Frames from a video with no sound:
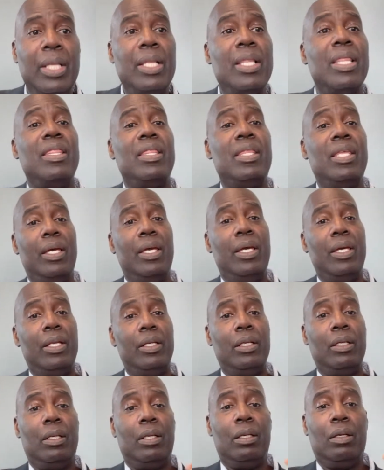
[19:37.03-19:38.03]

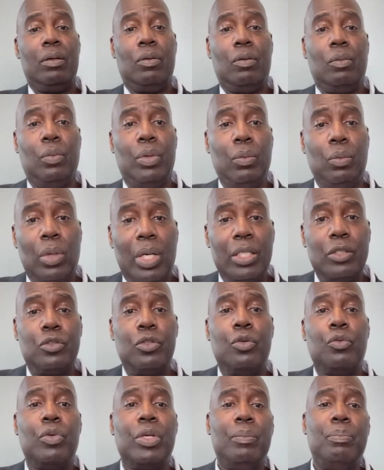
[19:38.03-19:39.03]
Then we want
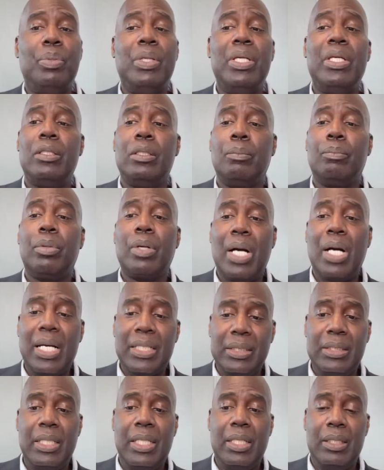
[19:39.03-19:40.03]
to repeat the
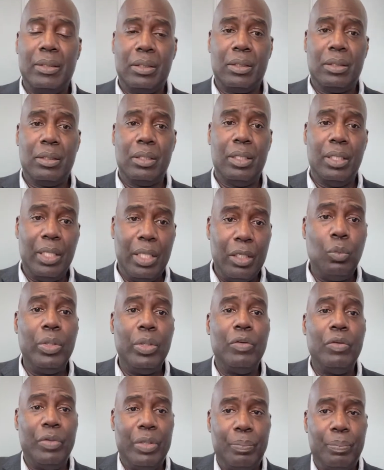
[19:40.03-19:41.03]
process. Then
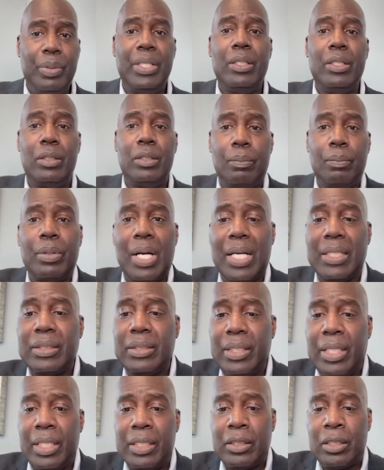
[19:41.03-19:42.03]
we repeat the
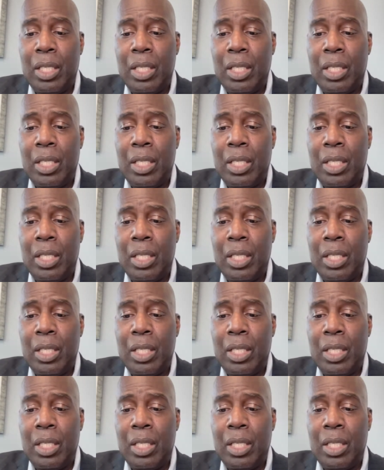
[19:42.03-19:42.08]
process.